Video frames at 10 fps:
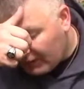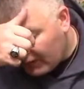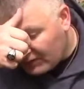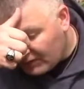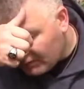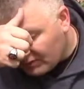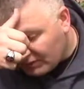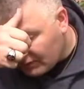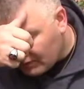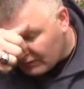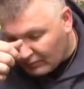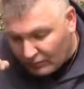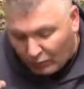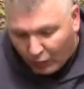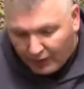It seems to
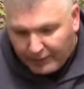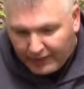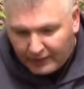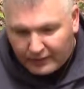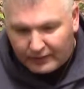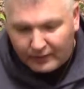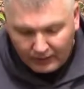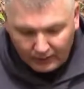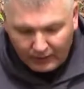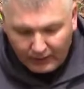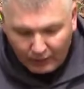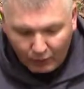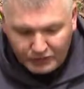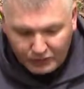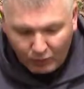work better. It
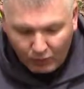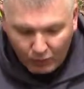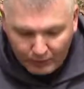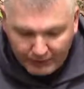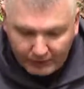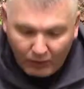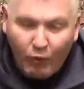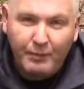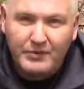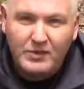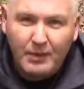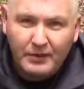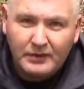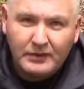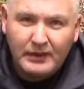goes into a wound and opens up
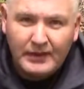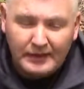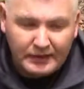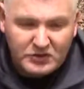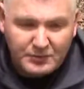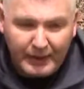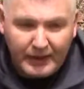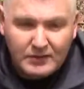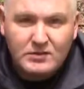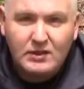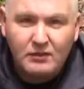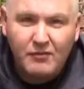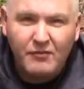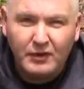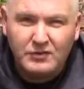and expands and
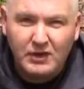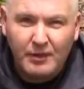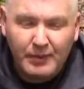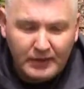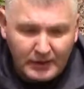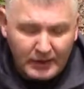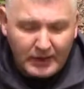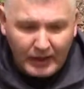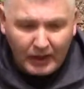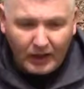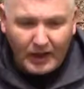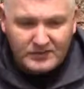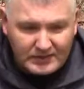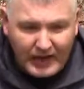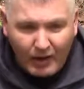fills it up and clots
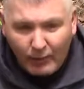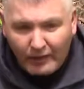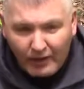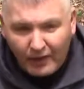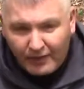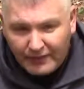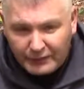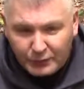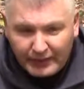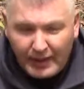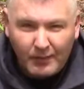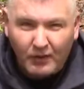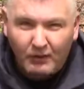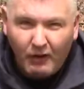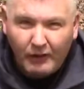it that way rather than doing a
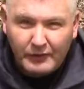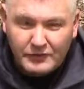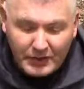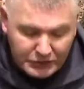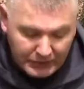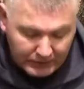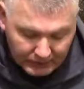chemical cauterization.